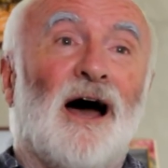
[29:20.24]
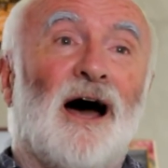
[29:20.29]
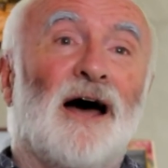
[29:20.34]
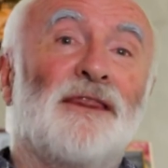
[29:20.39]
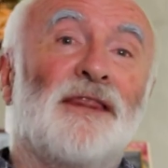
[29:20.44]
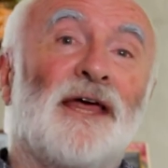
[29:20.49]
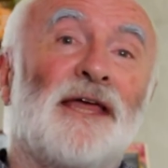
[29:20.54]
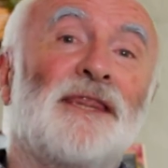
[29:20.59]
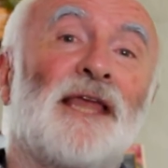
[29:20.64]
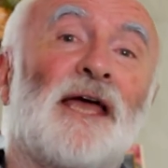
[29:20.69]

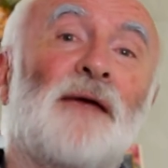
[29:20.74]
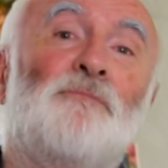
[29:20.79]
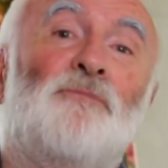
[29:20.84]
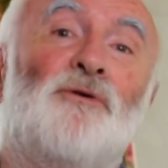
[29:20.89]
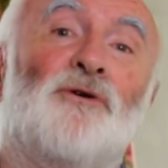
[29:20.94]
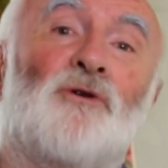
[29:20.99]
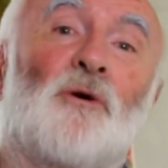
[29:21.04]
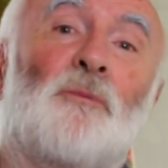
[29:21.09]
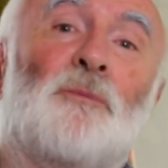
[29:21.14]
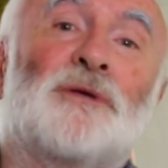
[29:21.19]
And then they
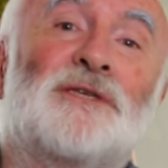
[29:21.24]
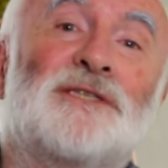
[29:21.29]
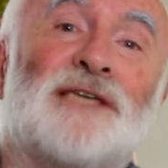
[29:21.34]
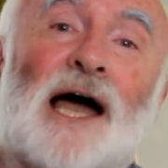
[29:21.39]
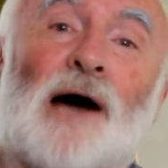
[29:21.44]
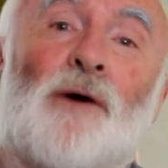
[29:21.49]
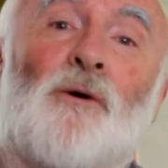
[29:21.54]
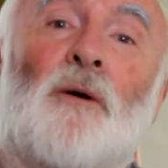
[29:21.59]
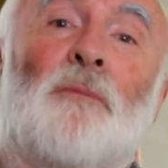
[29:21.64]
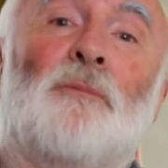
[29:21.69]
put up a
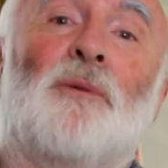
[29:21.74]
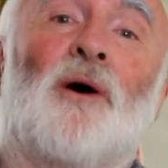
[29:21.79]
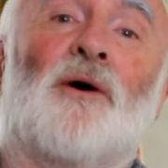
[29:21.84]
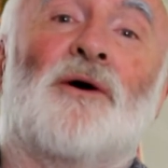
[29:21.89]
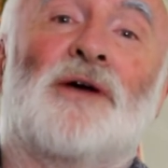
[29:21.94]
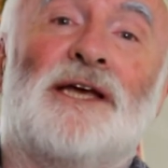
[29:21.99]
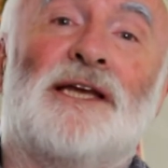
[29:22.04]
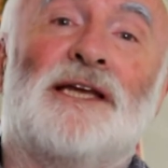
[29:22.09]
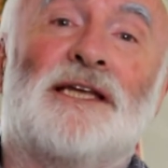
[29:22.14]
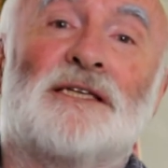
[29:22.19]
tower
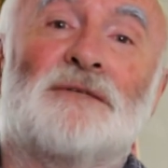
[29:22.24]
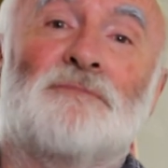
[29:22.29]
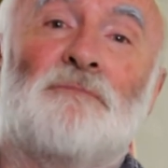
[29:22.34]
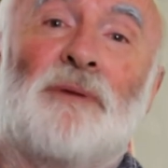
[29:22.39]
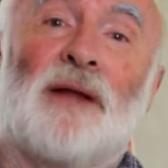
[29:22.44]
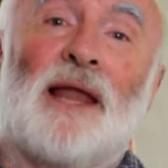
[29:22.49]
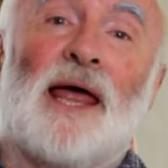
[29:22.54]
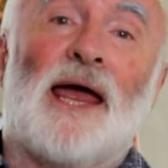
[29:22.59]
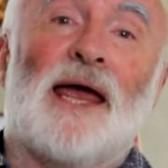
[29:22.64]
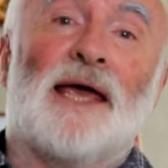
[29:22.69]
block in its
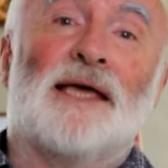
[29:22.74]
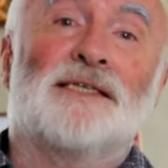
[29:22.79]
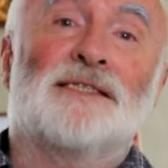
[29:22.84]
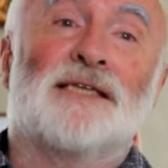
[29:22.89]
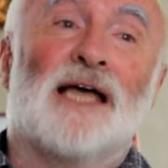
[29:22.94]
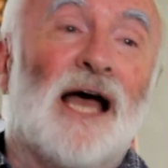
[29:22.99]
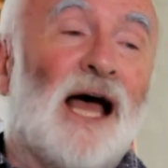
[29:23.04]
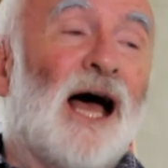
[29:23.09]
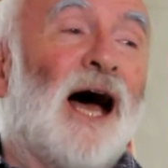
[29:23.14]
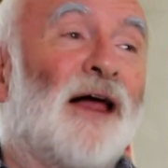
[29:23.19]

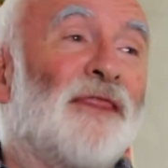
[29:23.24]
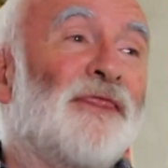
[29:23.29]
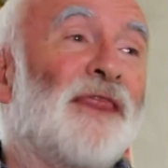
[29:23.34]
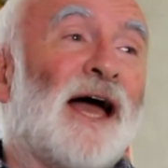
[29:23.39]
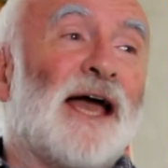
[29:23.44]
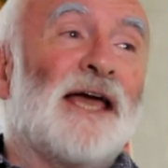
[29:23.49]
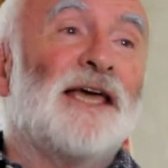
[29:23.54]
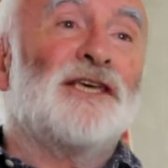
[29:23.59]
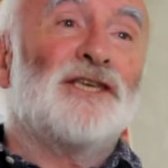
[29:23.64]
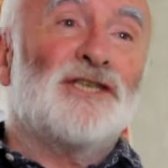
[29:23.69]
place. And
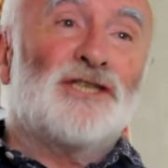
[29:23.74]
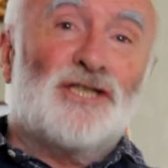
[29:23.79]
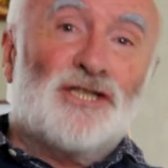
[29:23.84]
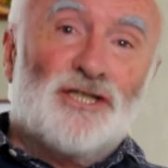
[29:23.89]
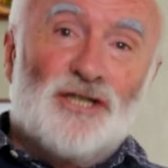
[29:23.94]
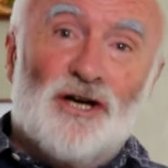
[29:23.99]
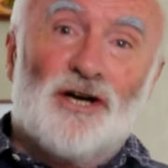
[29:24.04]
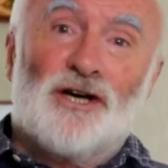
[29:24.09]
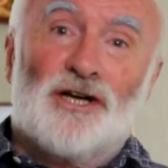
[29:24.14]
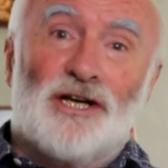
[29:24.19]
that is
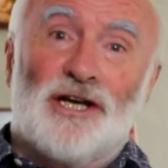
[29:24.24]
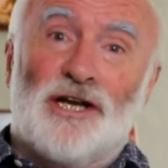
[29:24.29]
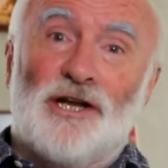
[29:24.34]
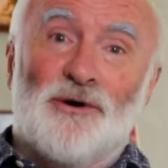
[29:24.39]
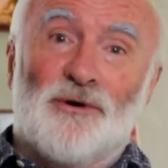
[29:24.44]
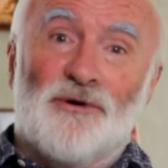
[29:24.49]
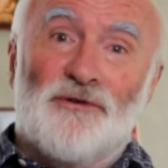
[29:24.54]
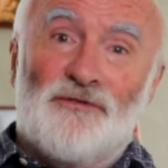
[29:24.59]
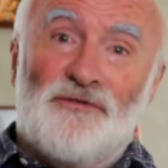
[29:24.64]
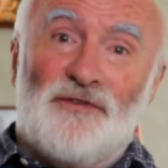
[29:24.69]
certainly
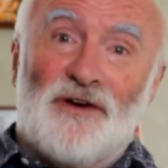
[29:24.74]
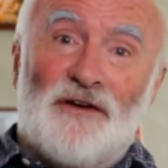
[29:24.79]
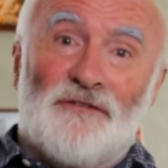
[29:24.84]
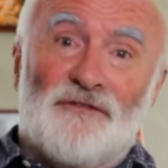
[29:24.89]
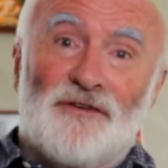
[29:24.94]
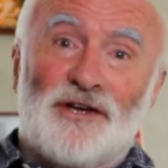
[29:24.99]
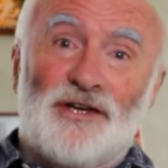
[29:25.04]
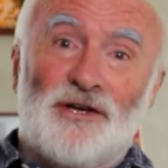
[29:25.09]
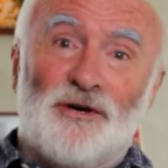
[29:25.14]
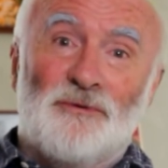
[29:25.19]

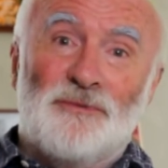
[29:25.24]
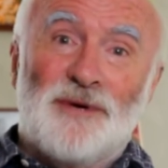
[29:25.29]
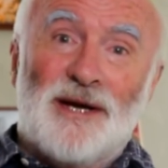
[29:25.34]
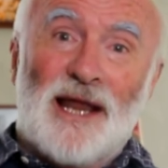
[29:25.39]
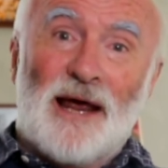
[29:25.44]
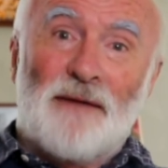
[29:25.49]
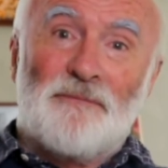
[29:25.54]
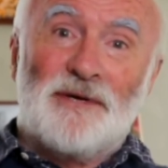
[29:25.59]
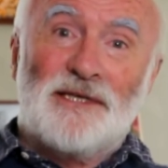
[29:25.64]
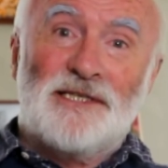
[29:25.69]
unfit for human
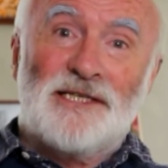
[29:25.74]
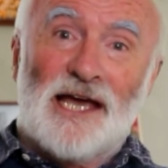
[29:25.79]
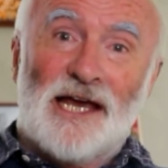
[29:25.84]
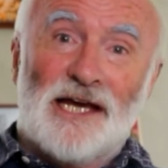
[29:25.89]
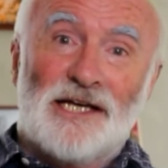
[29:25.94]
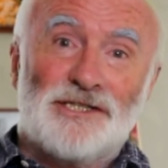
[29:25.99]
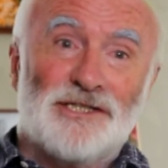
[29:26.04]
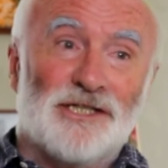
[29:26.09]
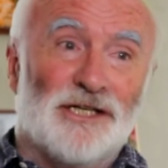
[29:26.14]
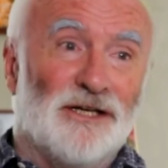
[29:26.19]

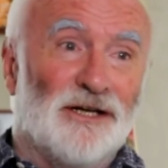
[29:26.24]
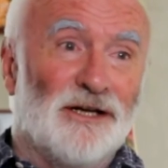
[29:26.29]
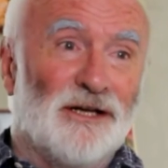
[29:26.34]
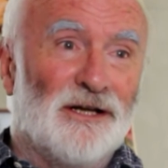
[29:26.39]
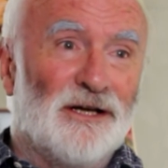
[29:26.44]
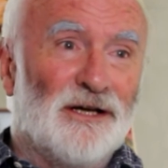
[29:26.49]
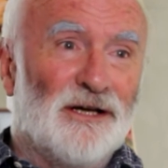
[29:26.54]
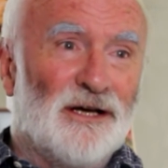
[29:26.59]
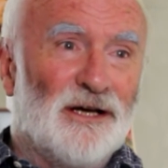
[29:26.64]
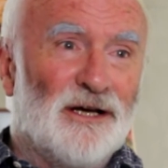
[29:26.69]
habitation.
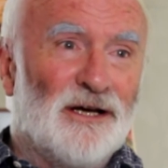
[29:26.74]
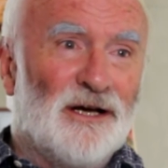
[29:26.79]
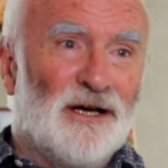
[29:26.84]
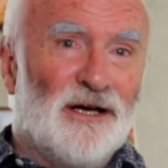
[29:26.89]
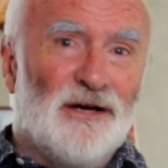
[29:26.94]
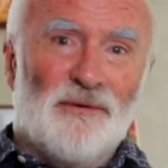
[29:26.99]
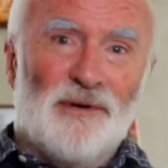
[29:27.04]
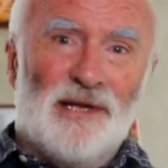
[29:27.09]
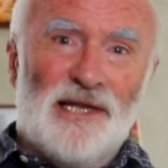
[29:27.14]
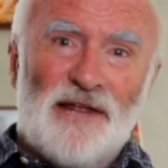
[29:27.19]

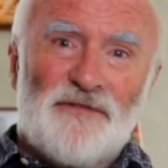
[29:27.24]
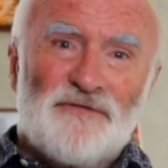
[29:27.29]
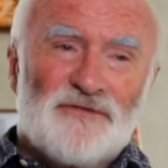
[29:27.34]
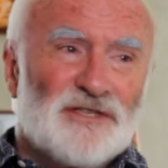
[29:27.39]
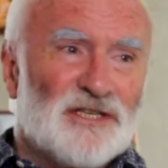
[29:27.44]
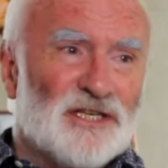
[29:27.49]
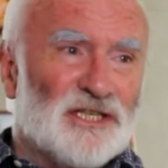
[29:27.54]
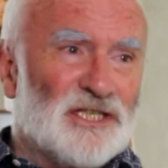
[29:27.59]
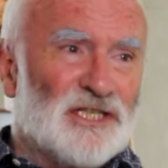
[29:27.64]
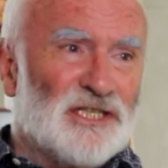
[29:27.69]

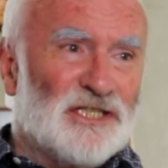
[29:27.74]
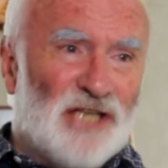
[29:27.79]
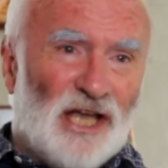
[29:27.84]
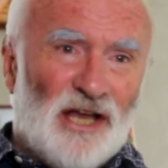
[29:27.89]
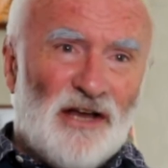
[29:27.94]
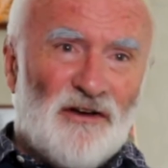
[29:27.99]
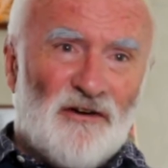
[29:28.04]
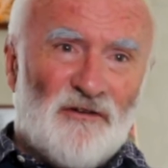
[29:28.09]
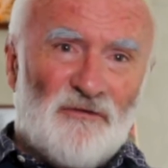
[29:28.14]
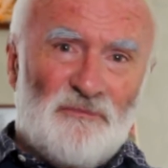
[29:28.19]
Lifts that
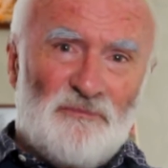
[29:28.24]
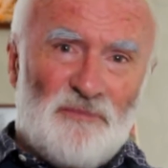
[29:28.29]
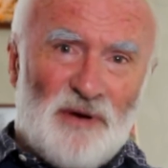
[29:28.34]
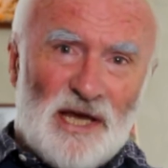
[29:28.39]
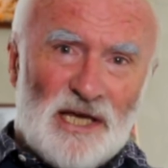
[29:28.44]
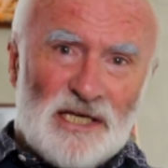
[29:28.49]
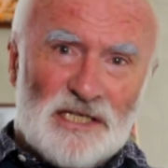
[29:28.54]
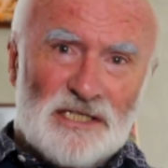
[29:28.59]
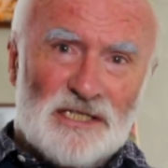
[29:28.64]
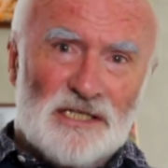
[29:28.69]
stink of
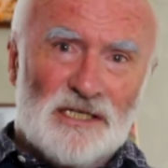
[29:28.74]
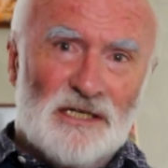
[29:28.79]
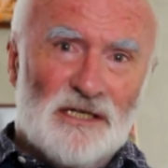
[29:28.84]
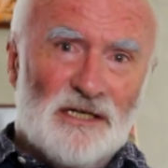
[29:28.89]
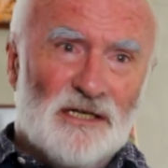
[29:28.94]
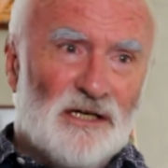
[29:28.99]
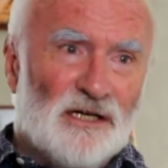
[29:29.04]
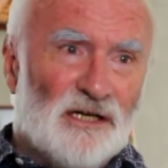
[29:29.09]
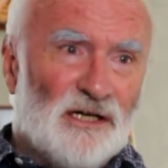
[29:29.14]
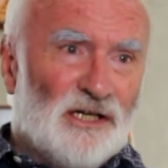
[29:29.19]
piss.
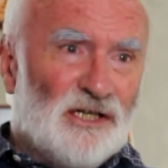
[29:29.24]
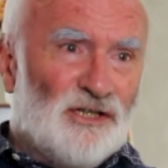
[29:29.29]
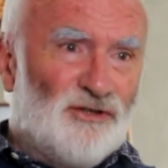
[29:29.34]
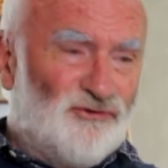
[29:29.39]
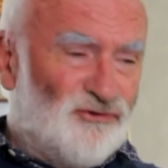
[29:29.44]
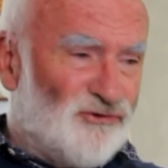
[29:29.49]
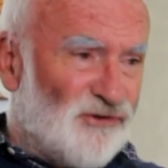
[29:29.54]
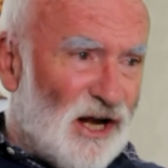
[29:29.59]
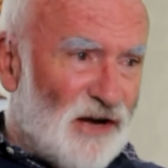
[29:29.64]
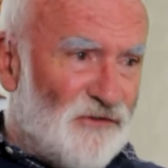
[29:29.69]

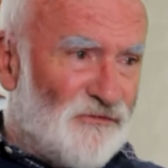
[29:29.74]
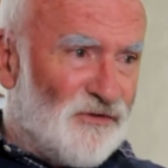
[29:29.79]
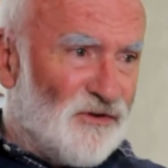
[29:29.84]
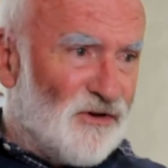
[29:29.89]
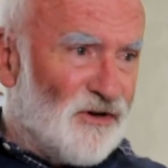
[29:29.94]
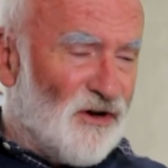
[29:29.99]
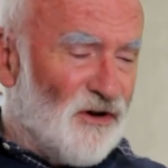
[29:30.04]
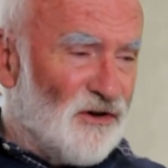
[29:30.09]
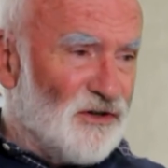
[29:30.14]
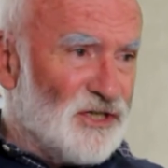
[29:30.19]

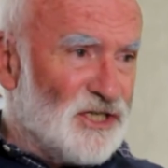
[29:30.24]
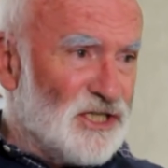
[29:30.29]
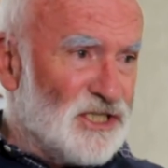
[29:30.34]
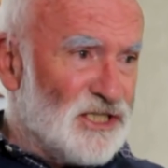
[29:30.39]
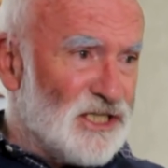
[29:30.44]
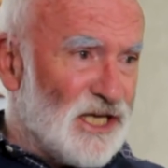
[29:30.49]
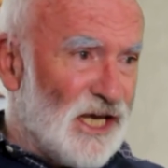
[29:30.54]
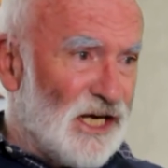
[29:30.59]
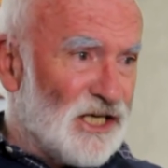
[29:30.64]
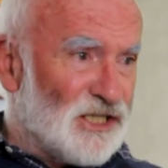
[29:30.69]
Dreadful
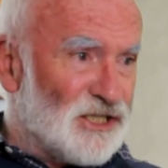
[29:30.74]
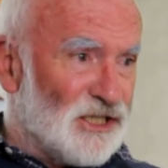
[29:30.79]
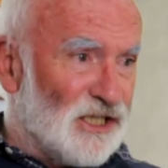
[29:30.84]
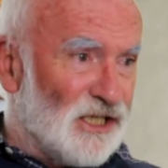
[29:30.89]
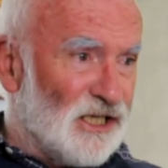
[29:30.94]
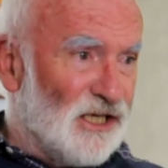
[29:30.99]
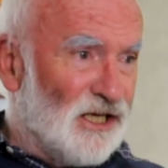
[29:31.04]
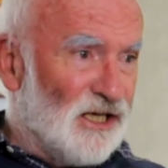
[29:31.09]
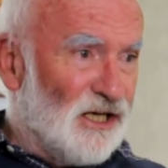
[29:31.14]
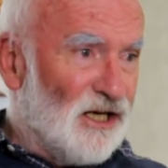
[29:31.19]

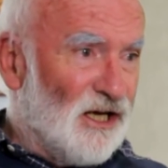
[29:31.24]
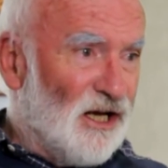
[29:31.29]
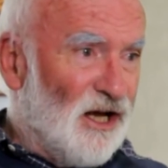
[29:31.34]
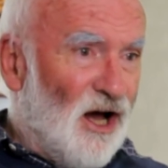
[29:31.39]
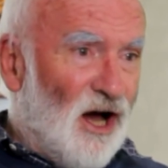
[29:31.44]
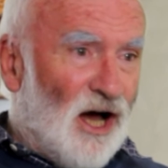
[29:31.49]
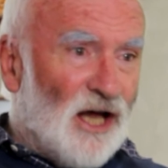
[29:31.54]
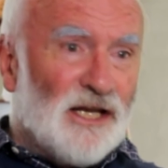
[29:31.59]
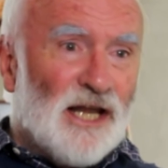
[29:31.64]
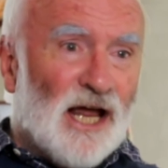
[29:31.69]
condensation.
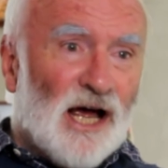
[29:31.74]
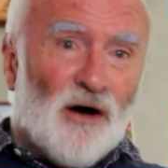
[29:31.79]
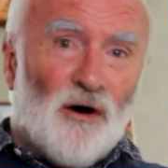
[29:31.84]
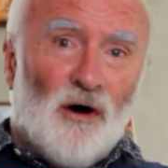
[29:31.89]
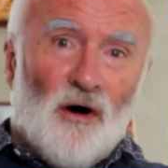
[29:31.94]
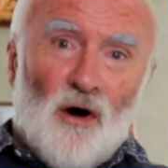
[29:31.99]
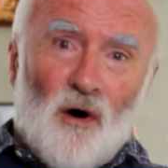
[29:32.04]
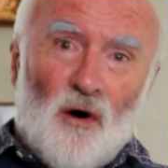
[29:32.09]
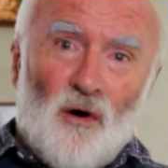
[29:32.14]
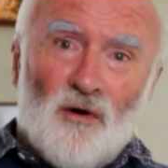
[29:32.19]
And
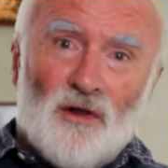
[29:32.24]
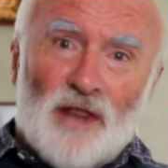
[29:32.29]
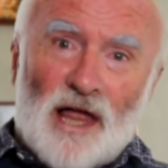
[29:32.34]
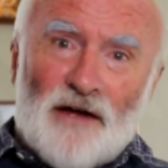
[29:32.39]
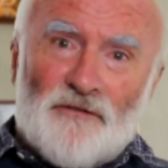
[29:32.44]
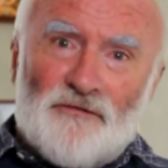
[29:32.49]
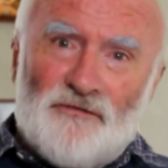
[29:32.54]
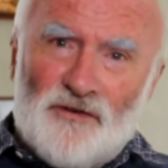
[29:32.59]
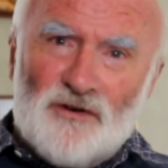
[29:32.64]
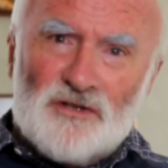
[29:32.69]
now all
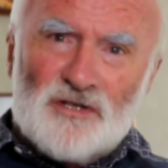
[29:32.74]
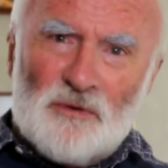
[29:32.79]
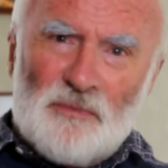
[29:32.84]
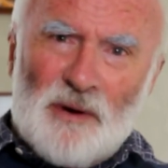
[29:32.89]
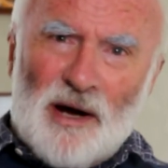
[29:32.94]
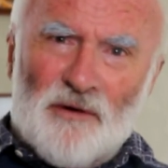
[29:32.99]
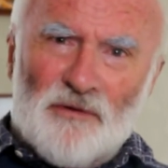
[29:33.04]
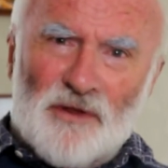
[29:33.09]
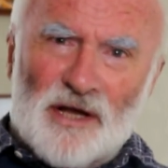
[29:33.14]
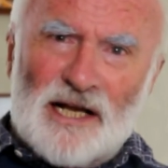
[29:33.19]
that fuss
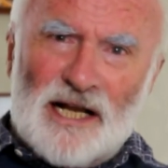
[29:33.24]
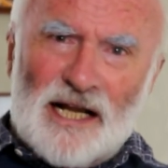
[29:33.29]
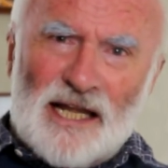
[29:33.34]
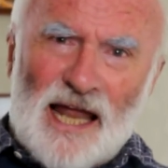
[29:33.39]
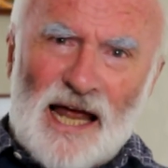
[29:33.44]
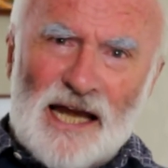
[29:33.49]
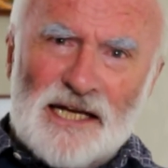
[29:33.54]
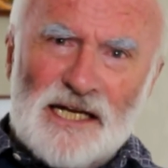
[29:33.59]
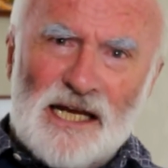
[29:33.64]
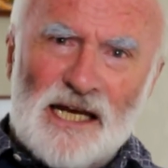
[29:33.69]
about the
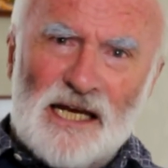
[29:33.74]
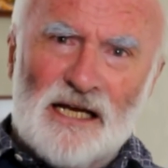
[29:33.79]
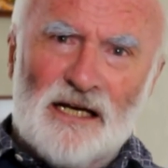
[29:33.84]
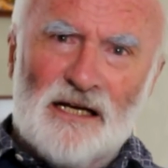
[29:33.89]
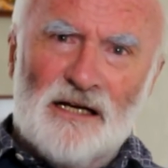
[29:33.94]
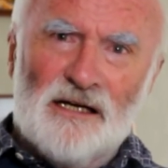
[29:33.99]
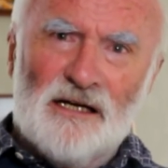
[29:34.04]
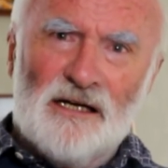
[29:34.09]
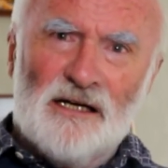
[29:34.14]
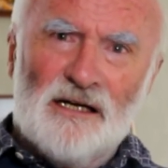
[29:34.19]
cladding.